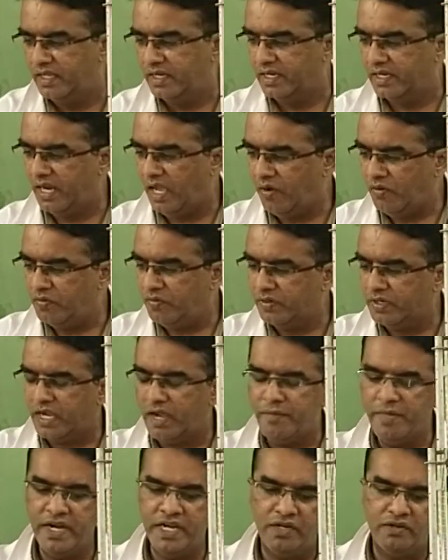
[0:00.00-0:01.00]
Now
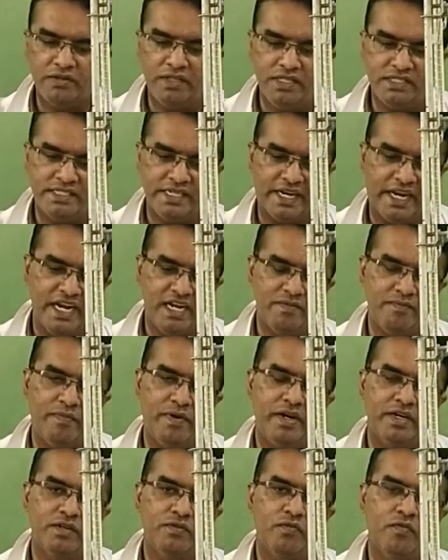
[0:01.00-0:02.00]
coming to the second
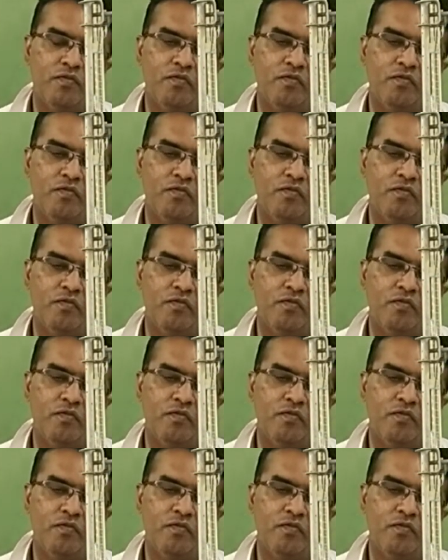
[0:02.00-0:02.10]
part,